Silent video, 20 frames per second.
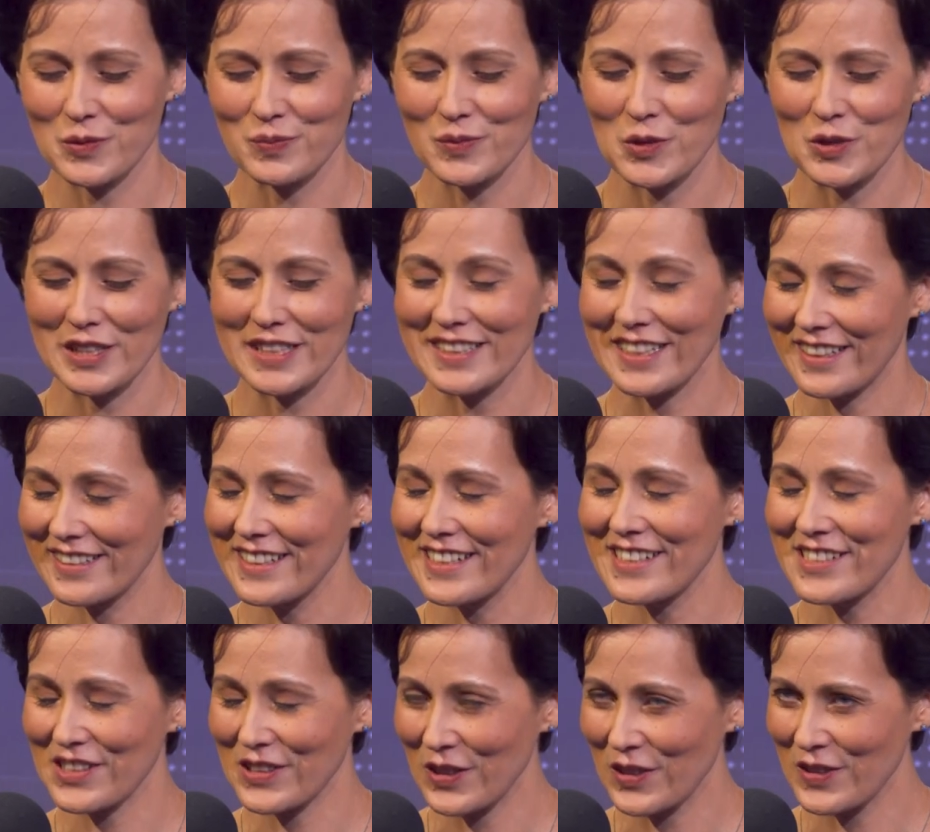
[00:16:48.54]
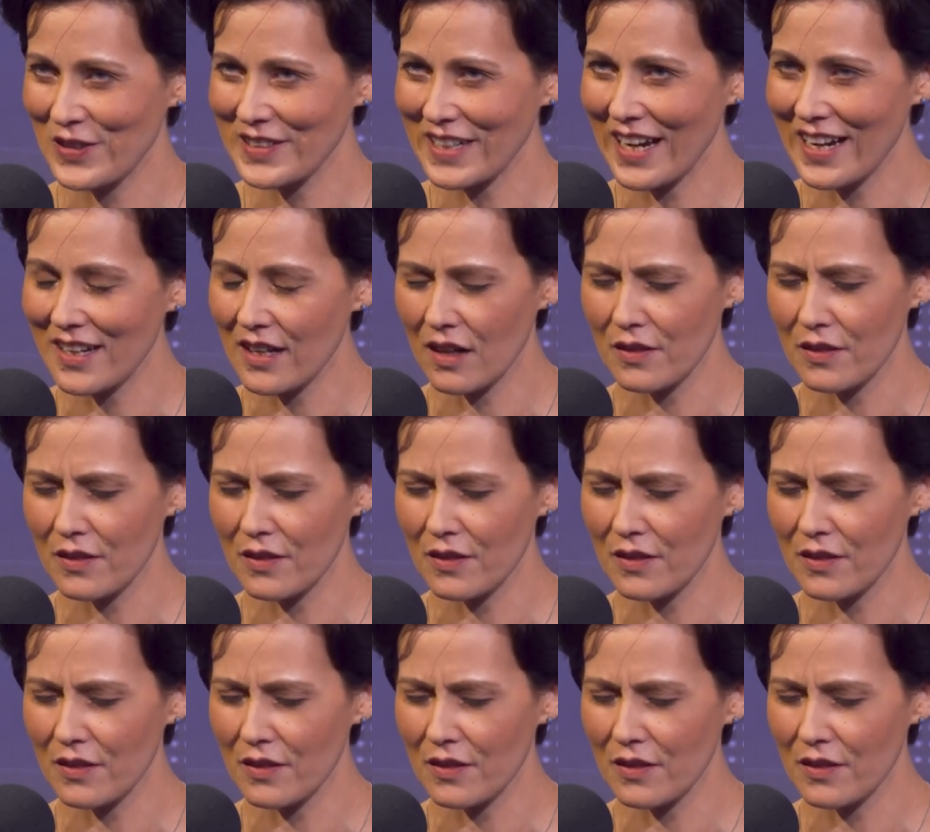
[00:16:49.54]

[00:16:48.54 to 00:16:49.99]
more than that years ago. And